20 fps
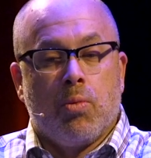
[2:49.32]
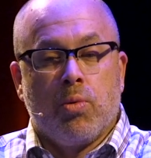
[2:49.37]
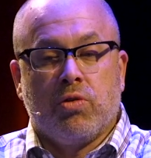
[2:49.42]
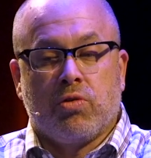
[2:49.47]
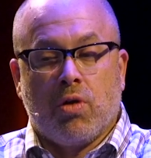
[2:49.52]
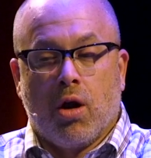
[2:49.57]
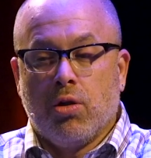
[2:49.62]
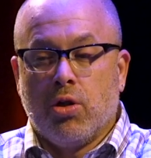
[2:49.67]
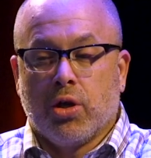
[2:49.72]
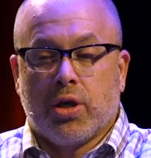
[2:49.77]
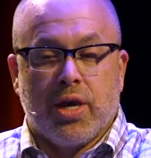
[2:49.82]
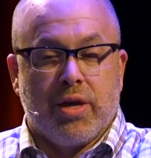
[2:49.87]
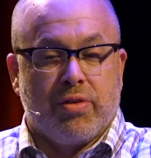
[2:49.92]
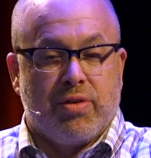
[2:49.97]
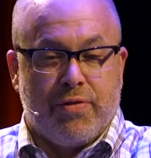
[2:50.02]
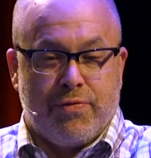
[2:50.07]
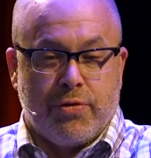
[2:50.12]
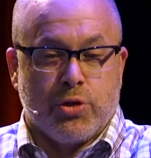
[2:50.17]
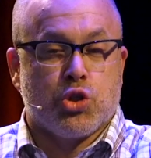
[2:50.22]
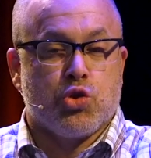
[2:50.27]
We started looking
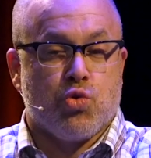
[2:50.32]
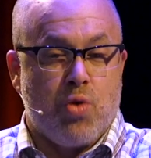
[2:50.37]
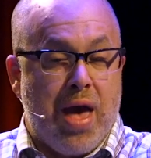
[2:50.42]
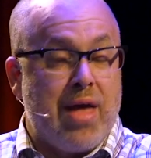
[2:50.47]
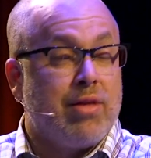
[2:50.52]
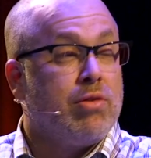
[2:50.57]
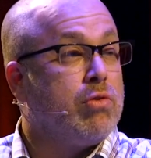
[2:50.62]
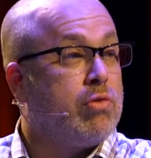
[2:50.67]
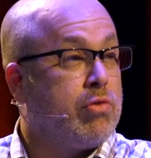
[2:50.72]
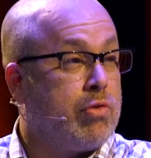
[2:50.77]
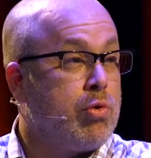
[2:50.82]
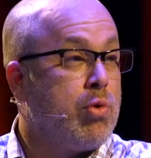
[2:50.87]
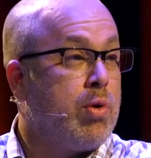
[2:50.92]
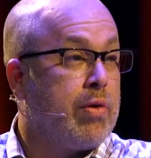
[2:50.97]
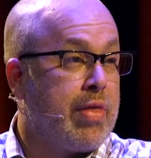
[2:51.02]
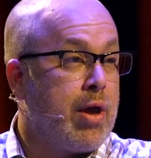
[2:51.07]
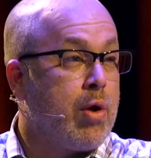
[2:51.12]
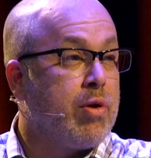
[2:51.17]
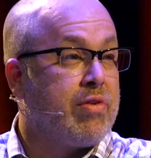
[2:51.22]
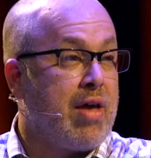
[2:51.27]
at different trends through
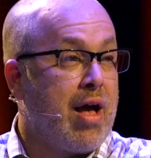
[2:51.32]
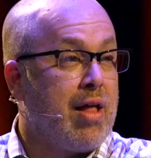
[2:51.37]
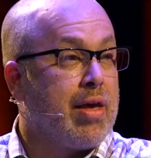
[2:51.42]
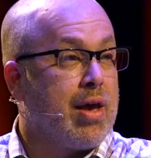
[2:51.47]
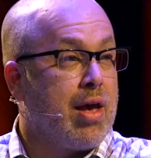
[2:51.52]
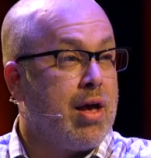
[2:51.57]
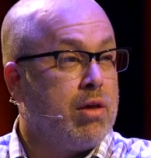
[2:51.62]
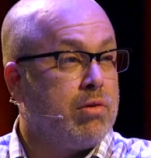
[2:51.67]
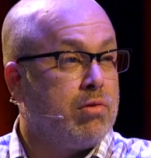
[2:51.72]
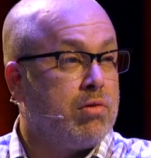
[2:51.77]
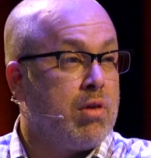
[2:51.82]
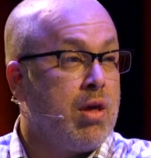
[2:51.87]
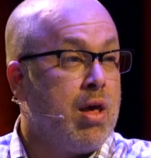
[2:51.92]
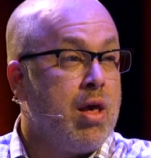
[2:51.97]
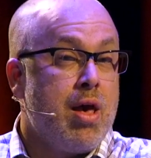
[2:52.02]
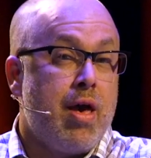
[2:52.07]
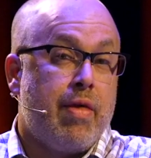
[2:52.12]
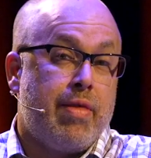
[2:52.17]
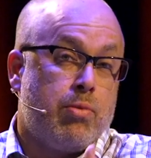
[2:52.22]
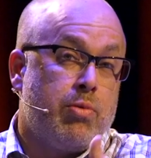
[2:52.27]
what they were telling us,
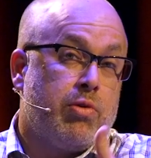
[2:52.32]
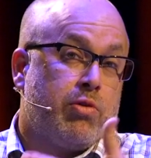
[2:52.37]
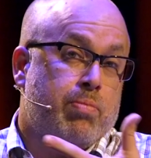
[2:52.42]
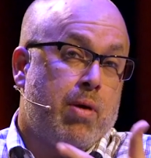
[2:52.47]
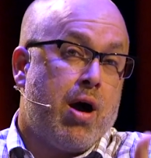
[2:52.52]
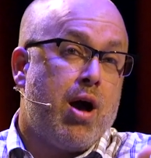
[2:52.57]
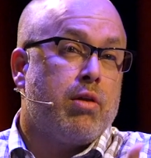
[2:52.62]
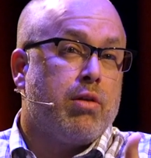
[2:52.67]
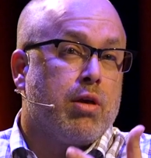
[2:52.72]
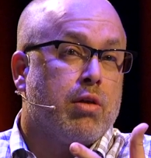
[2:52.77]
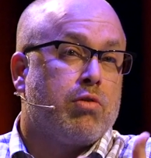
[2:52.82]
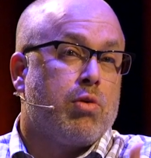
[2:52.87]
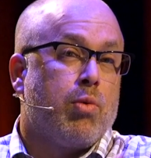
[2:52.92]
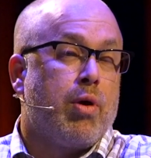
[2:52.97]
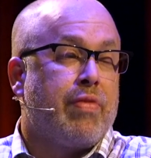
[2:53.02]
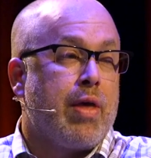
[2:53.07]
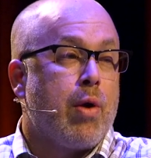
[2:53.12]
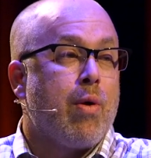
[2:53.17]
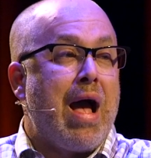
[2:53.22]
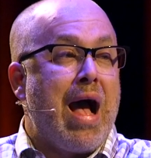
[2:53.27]
and then responding to
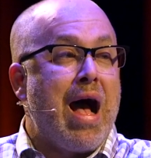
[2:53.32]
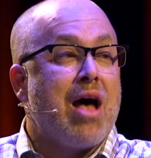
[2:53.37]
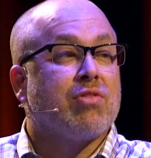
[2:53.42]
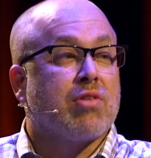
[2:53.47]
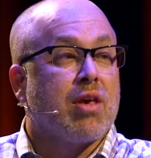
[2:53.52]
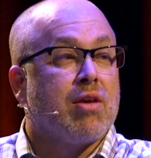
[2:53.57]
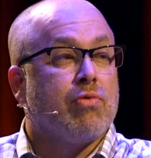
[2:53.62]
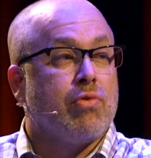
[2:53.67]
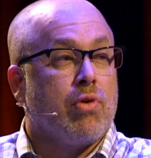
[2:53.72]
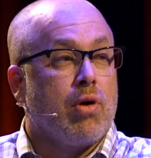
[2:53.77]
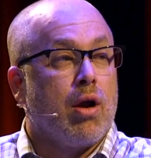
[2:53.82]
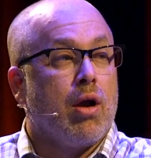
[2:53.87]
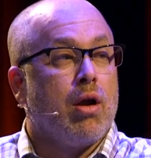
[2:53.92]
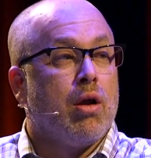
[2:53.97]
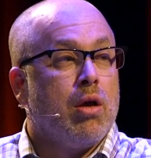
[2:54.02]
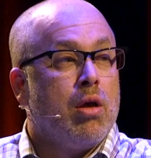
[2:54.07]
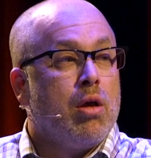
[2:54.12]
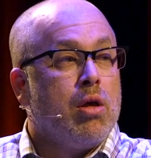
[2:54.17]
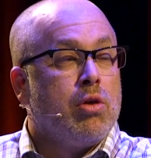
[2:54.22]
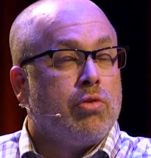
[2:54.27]
what they were asking
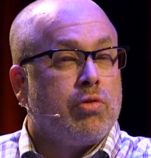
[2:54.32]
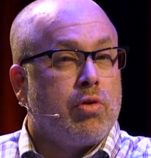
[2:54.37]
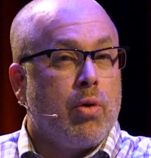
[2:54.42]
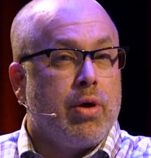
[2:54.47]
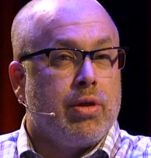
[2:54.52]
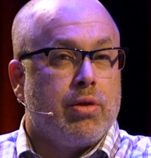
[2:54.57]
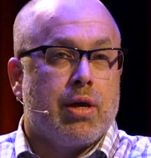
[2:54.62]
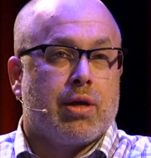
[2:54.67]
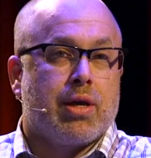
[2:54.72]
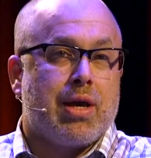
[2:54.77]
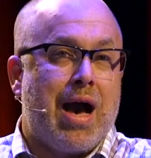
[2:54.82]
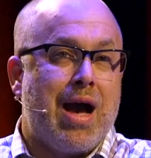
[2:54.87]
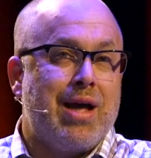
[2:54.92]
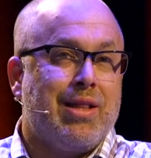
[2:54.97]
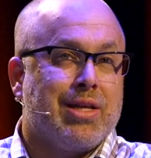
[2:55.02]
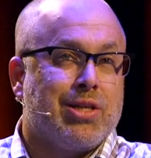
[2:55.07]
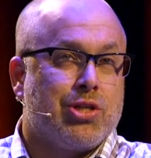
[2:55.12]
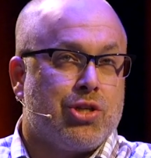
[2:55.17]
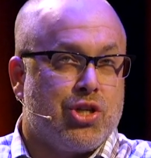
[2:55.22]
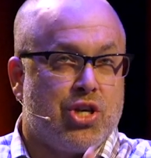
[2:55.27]
for. So it
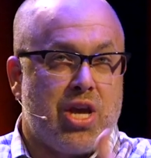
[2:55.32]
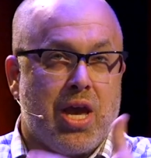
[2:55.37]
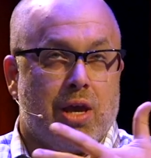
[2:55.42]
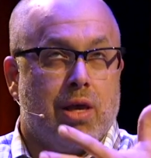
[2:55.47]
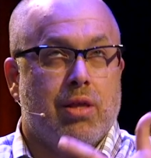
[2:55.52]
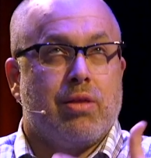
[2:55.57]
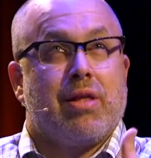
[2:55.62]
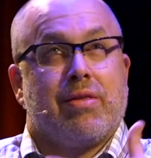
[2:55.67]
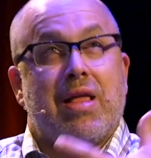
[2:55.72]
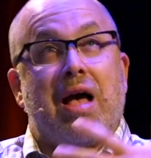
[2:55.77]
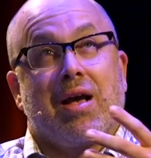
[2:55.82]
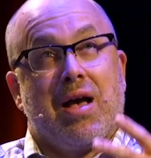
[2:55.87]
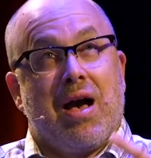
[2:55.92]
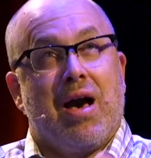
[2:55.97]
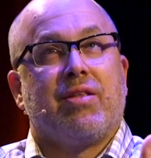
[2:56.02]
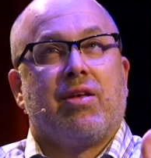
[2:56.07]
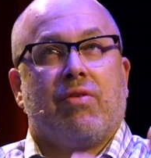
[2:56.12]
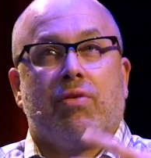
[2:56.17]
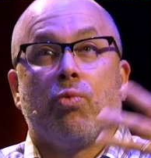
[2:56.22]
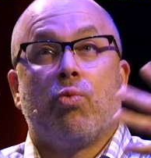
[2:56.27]

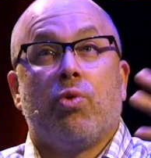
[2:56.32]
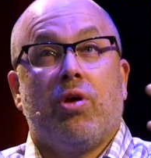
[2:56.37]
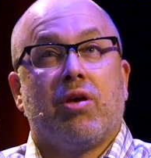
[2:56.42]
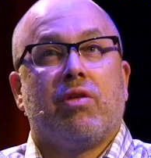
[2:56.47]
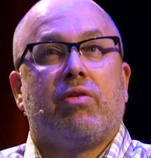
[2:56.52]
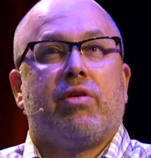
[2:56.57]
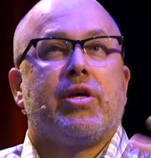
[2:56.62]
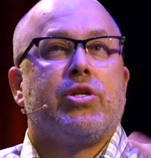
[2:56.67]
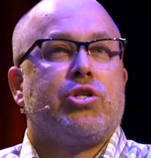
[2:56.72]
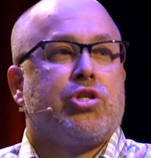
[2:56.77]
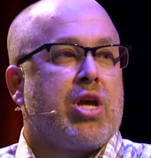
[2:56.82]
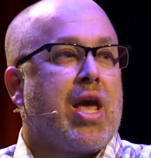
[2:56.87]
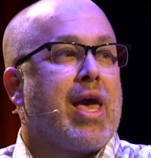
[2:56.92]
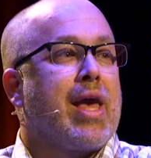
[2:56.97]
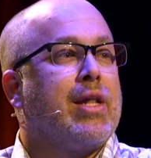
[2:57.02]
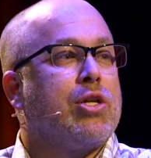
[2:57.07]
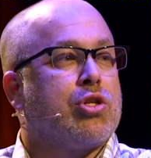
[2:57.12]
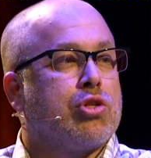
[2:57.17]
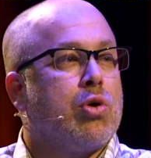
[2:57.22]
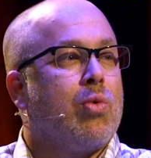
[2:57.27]
really did
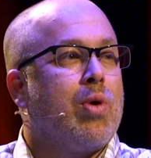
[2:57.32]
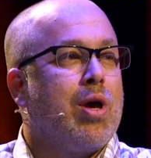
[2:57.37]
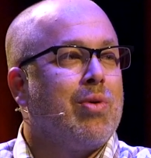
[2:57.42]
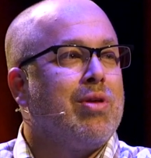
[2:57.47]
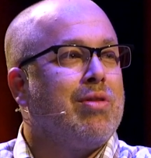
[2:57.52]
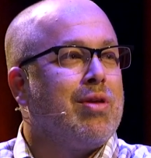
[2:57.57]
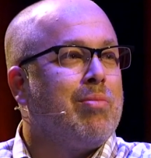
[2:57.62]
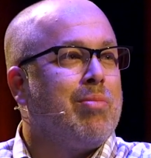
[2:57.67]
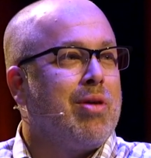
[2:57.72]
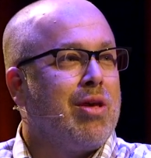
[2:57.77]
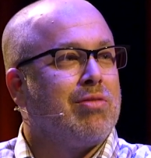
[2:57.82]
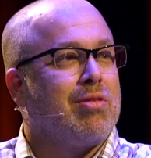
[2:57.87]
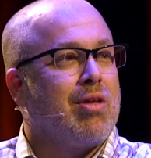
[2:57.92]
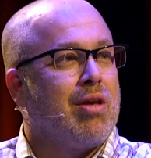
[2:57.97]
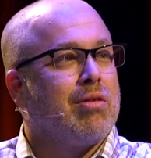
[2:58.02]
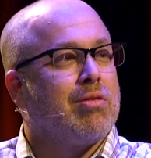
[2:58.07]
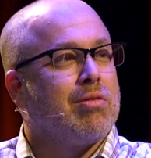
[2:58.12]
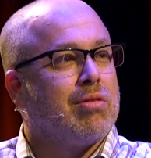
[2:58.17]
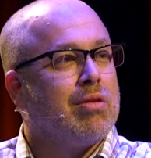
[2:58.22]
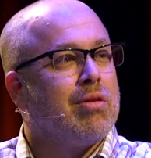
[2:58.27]
change the way we did
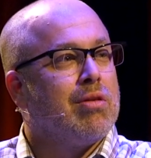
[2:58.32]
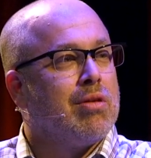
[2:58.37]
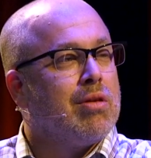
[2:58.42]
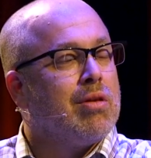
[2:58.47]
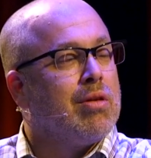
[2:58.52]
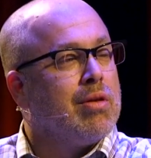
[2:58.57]
business.